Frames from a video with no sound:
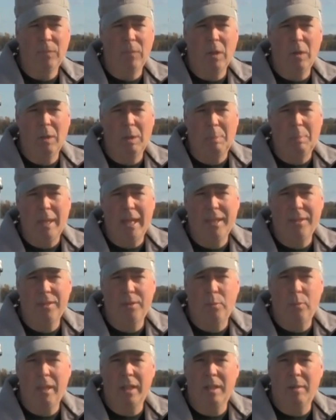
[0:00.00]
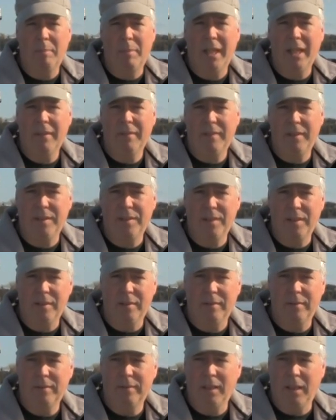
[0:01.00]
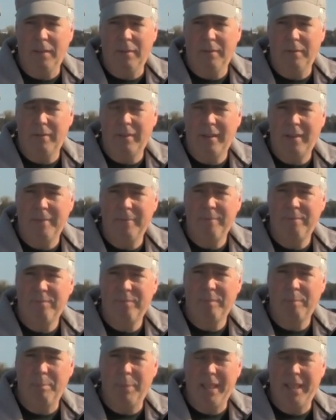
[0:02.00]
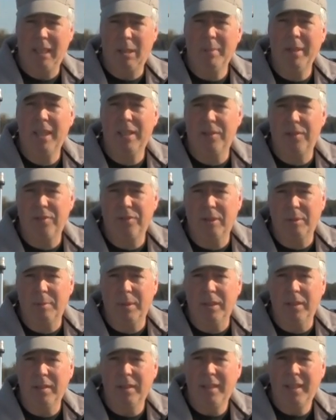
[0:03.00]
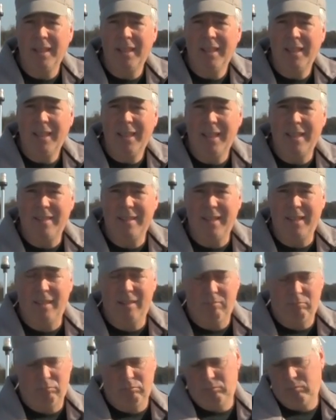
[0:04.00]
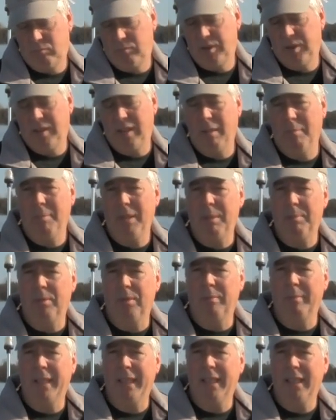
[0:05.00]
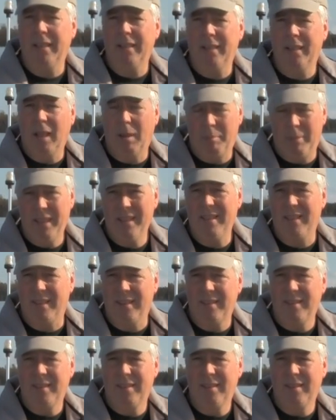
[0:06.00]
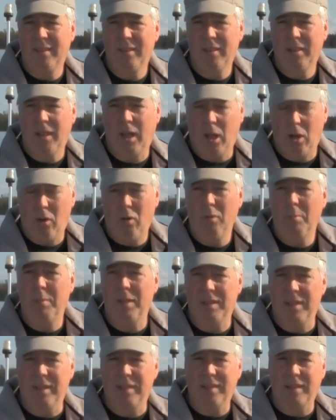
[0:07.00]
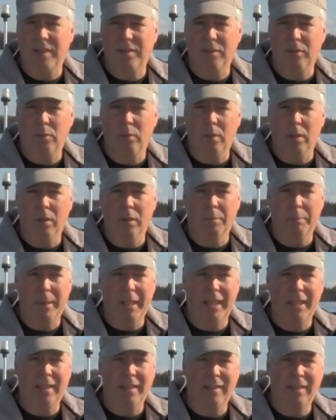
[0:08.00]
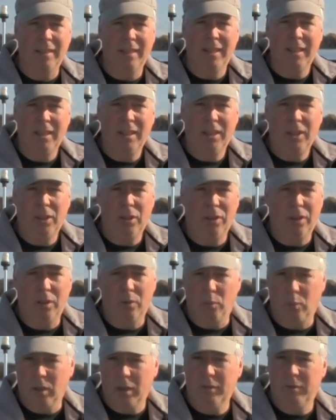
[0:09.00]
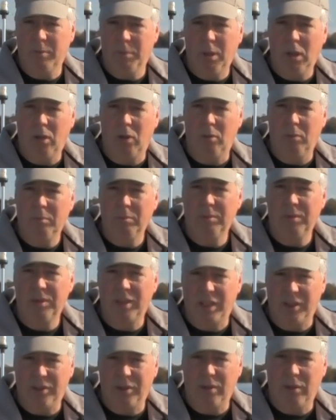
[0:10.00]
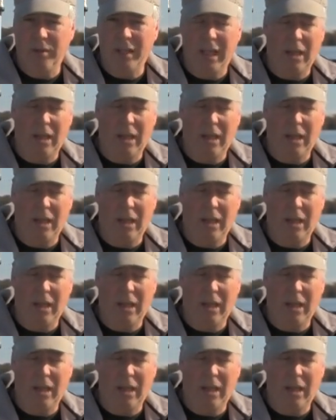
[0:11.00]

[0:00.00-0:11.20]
Going back to one of the benefits of becoming a distributor is that some people make it a business, a home business as it were, meaning you can work from home, set your own